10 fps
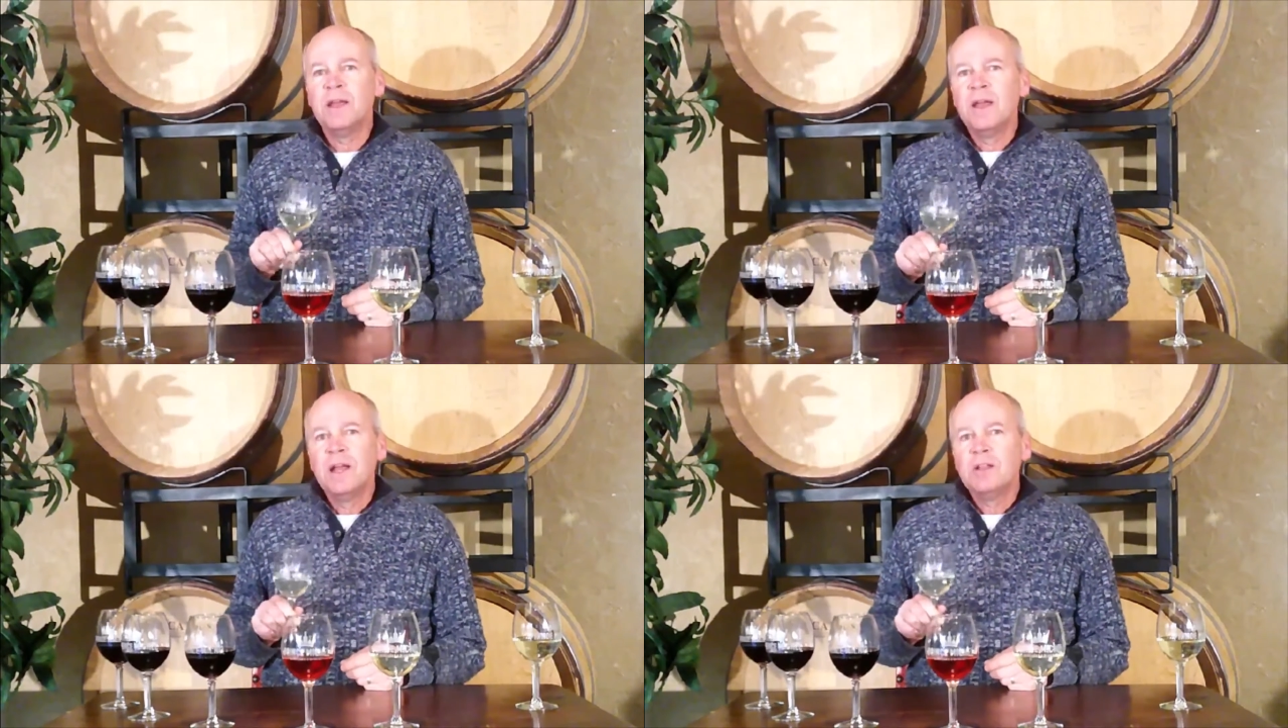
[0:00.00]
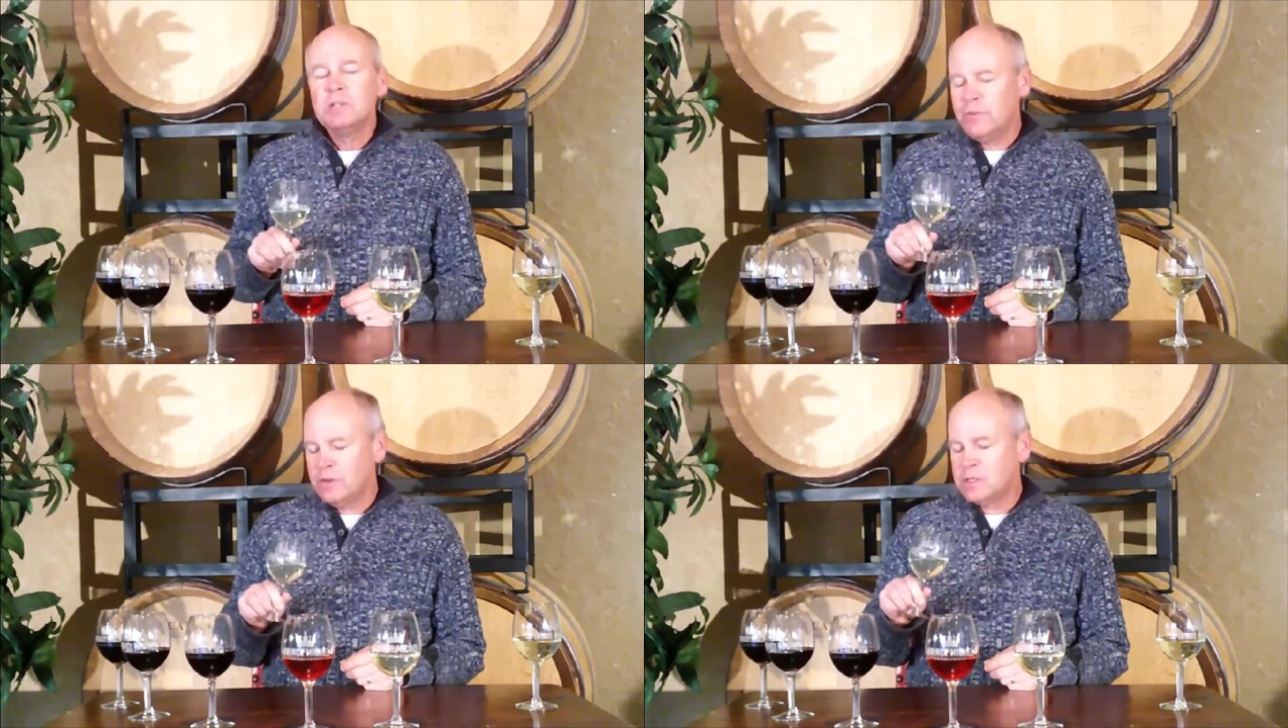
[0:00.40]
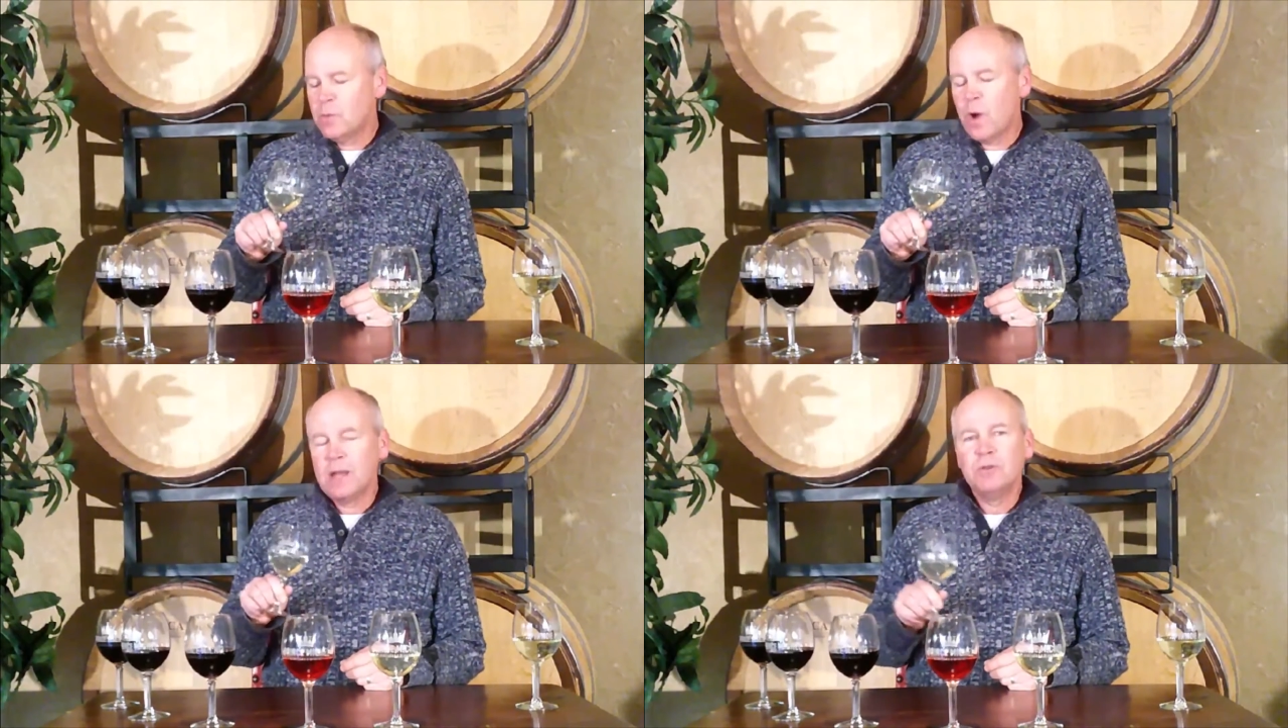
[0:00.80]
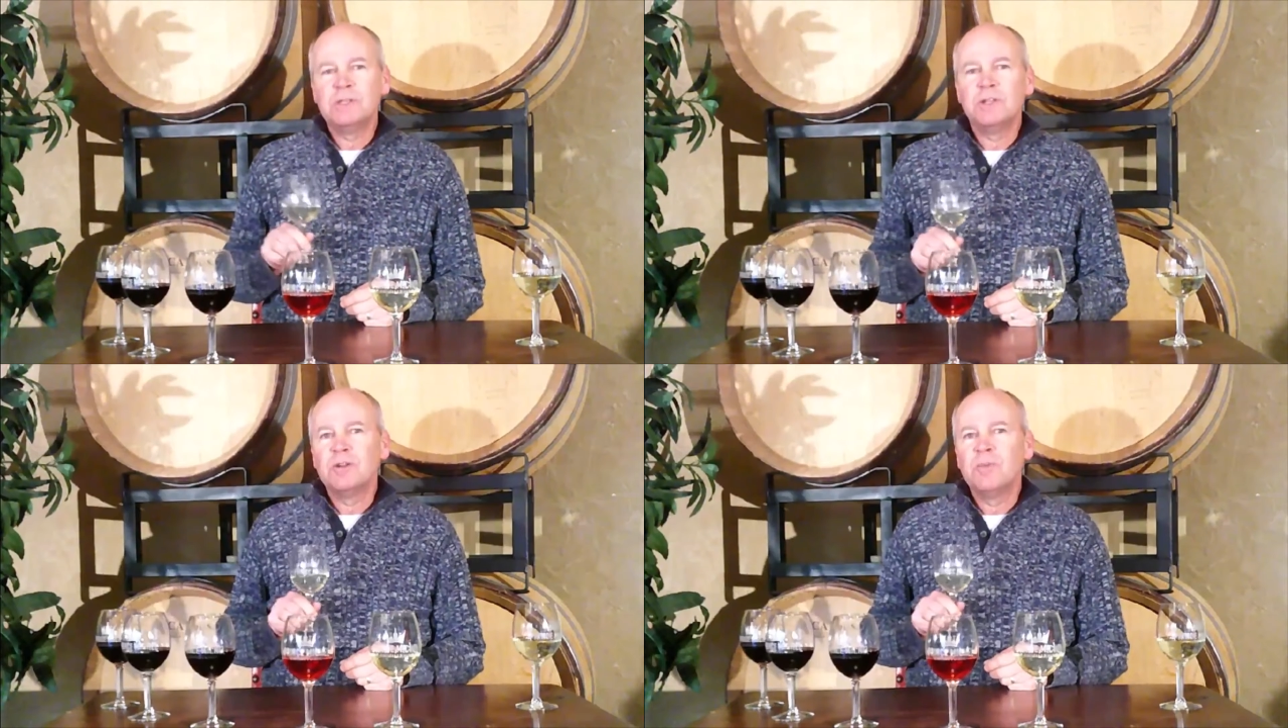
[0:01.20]
There's even some wineries that
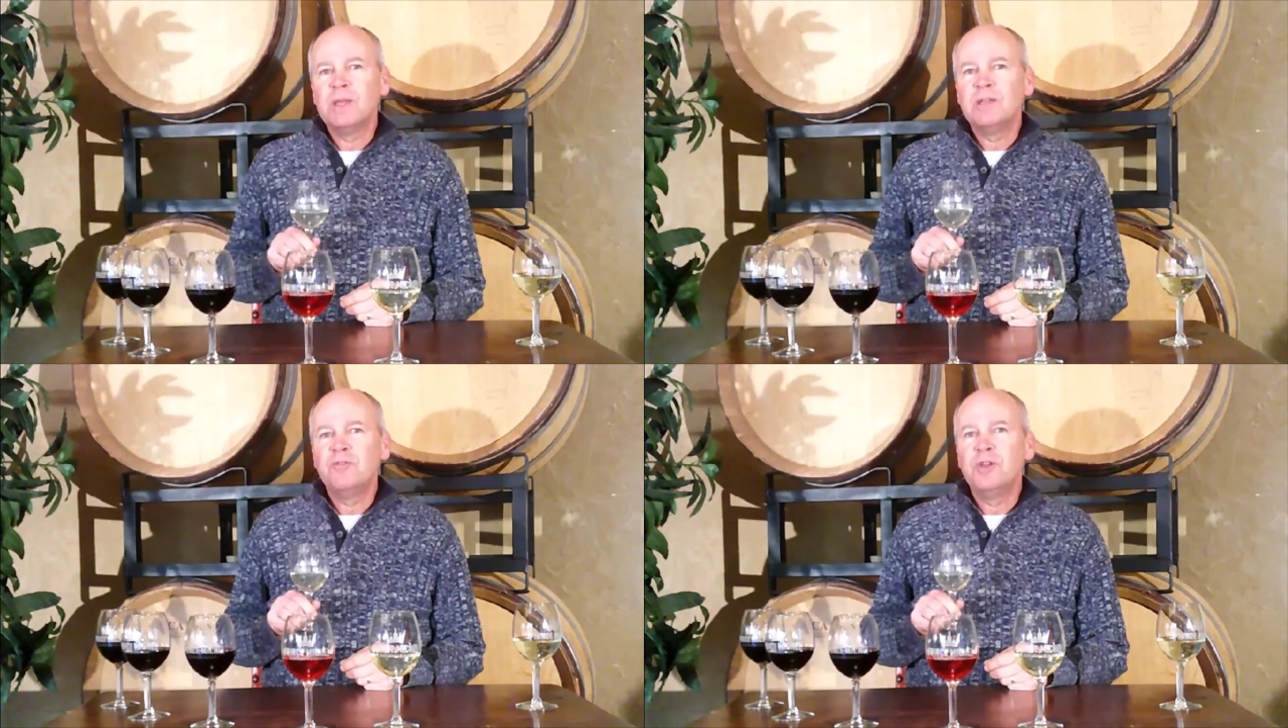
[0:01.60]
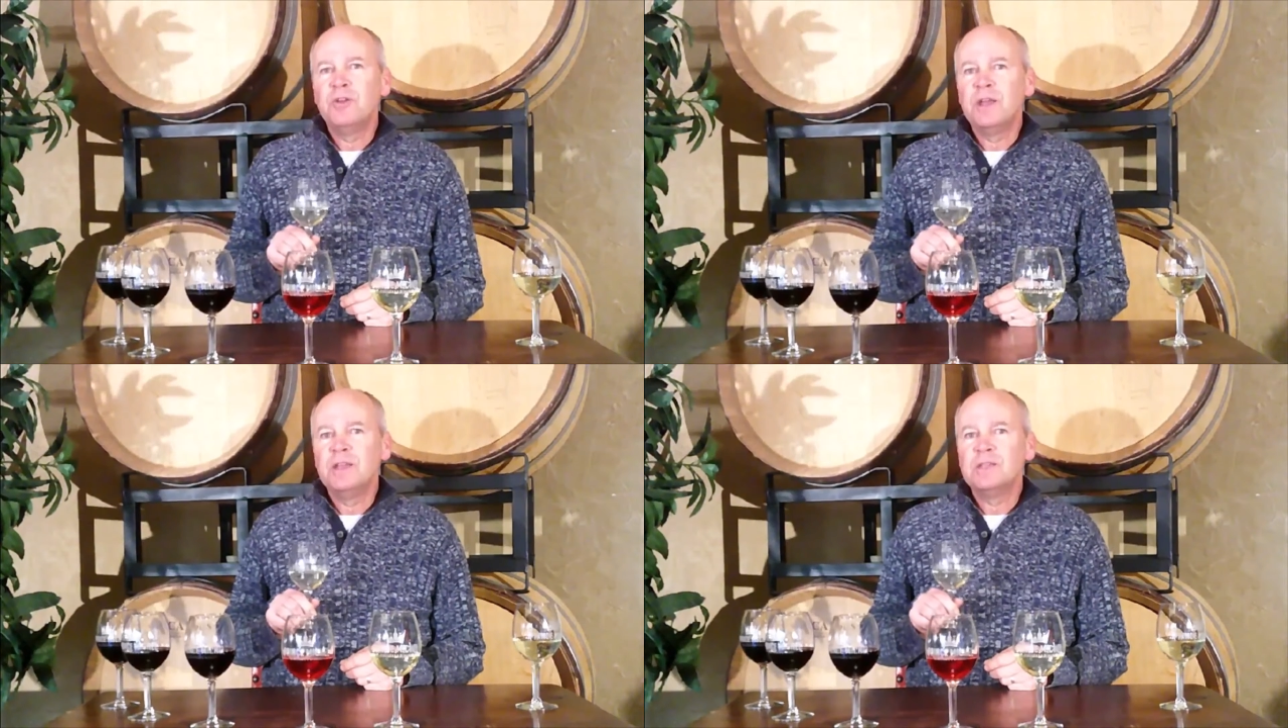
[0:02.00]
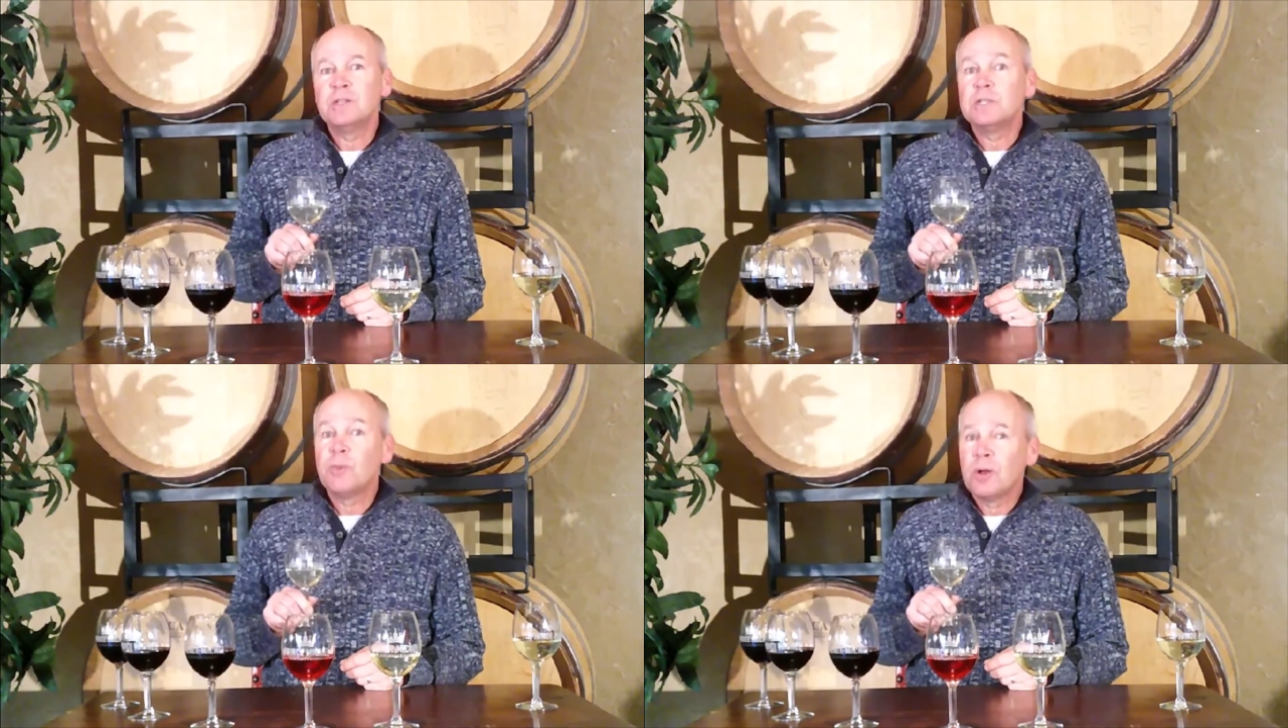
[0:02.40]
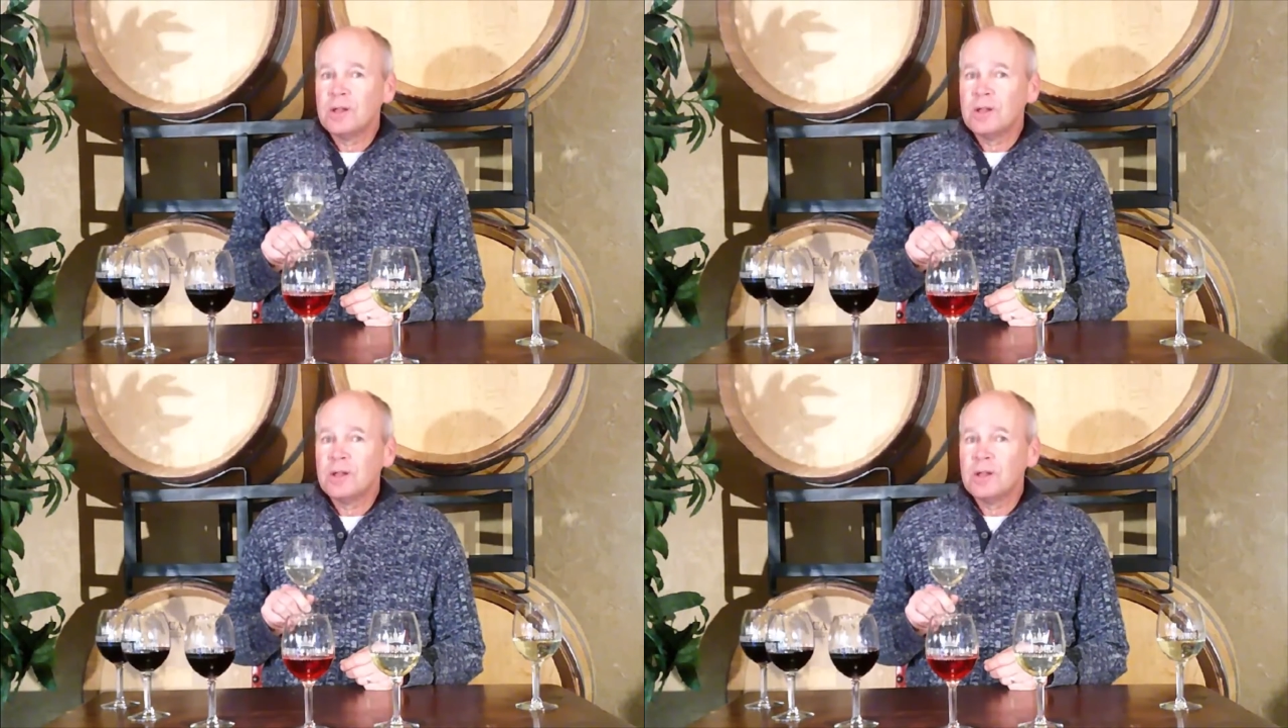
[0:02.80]
are making Viogniers into sparkling